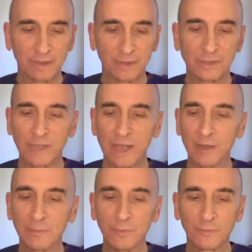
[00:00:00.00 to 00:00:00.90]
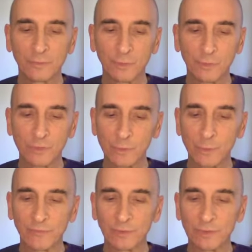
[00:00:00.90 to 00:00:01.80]
the sound moved
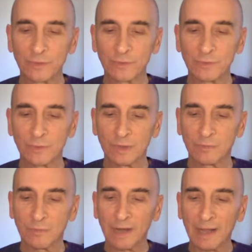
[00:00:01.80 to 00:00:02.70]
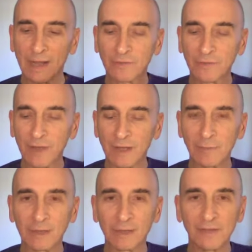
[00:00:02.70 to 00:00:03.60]
swiftly to right outside
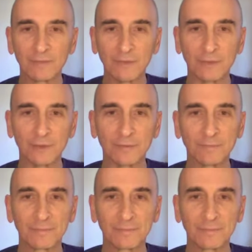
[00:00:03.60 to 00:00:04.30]
my left ear.